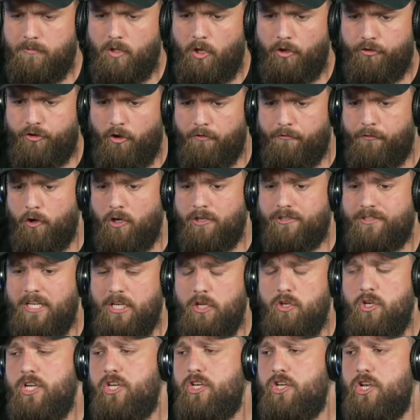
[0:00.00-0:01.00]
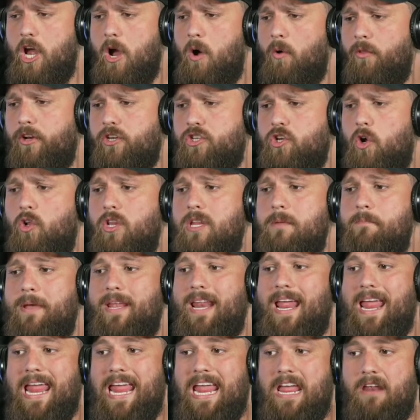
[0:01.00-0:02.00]
So first thing you need to know, there's only been
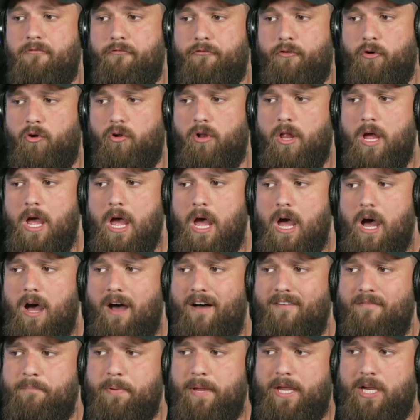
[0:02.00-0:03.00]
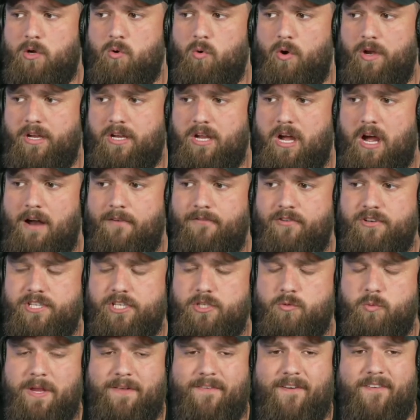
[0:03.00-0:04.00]
a handful of Bitcoin
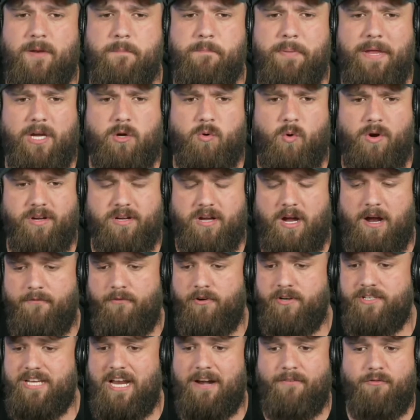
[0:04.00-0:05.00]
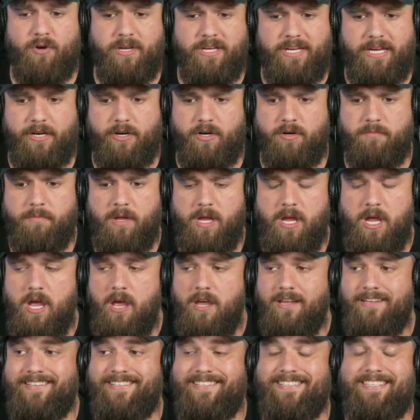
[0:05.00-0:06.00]
conferences. We've had a Bitcoin conference every year
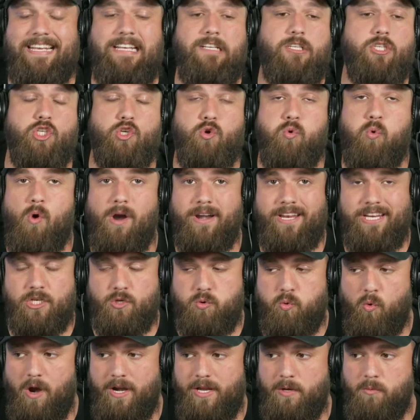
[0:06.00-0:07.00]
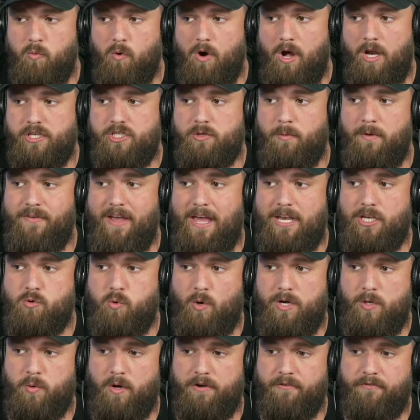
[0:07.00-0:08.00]
since 2021. So we've had
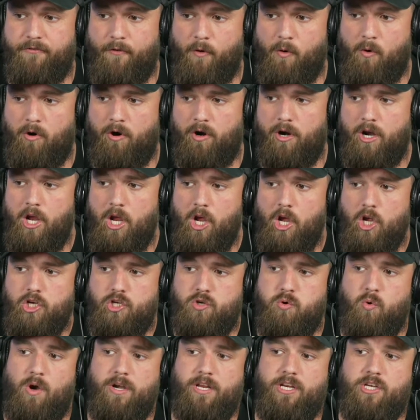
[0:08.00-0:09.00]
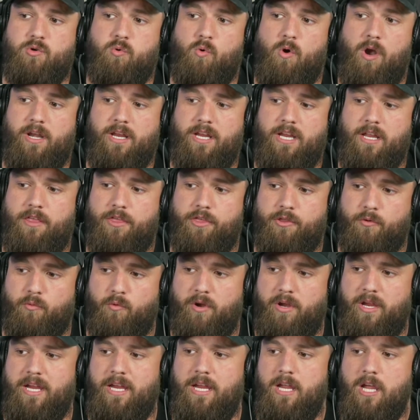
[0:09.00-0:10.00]
2024,
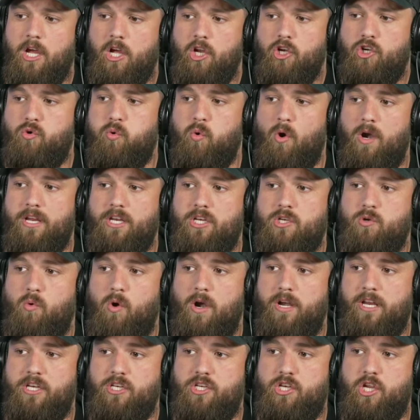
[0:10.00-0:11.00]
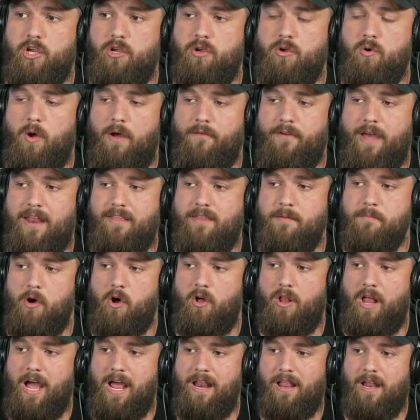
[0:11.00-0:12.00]
2023, 2022. I've had them
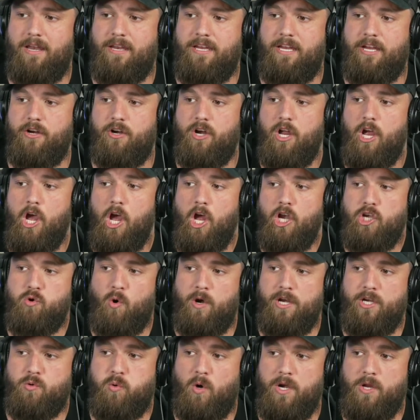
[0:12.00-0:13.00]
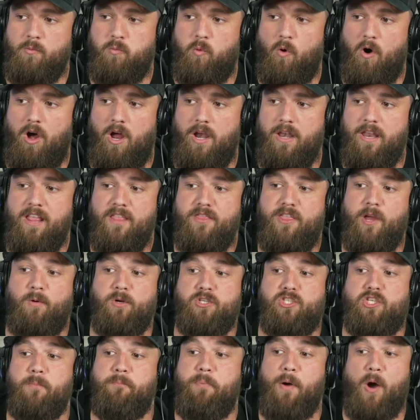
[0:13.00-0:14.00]
all highlighted here. 2021, there
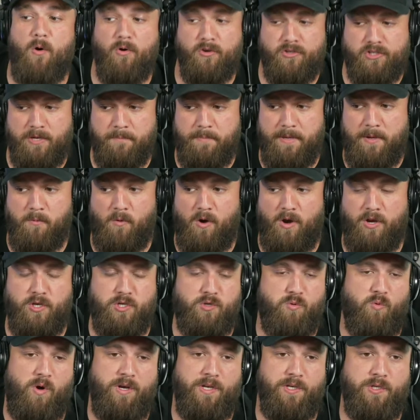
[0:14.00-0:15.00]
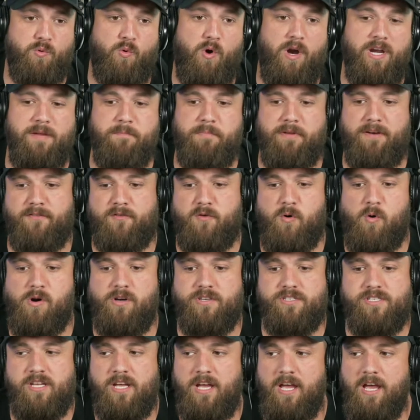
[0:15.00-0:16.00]
was supposed to be one in 2020, but of
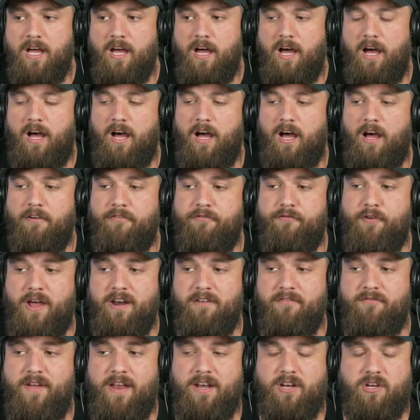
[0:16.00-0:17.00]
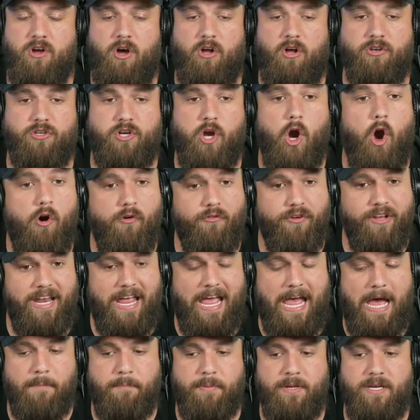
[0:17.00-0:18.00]
course, a fun event called COVID
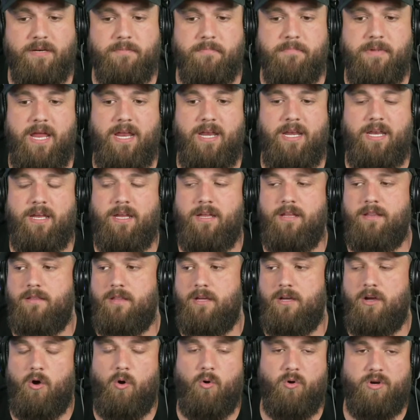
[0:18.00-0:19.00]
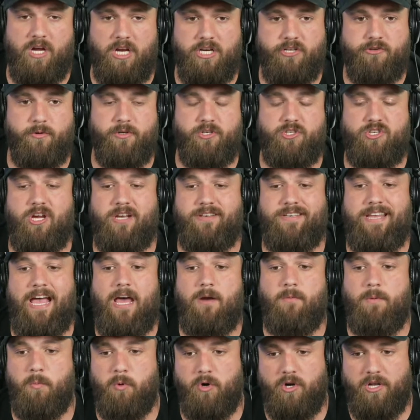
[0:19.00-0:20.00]
happened, meaning the whole country was shut down.
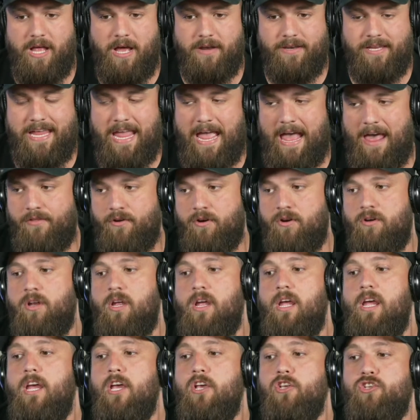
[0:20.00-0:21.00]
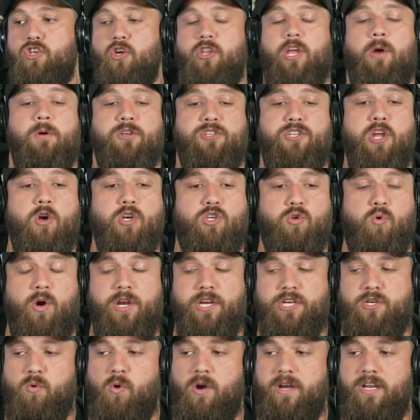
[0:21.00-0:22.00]
We weren't allowed to gather. So there was no
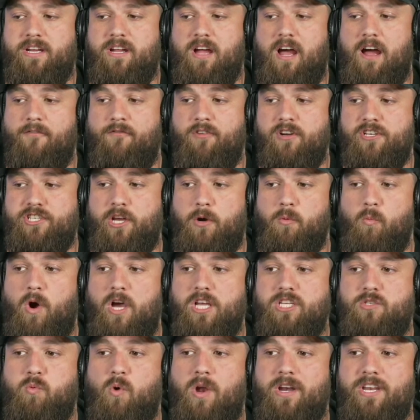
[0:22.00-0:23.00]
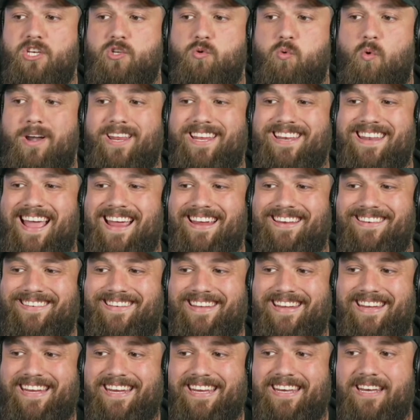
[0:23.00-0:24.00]
2020 conference. There was one in
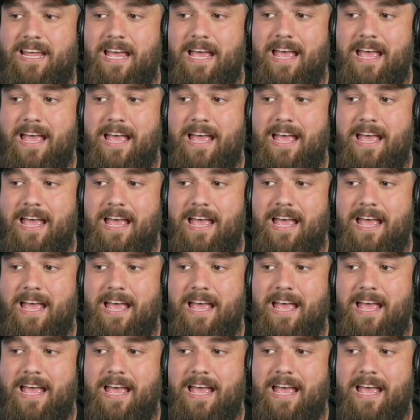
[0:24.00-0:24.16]
2019.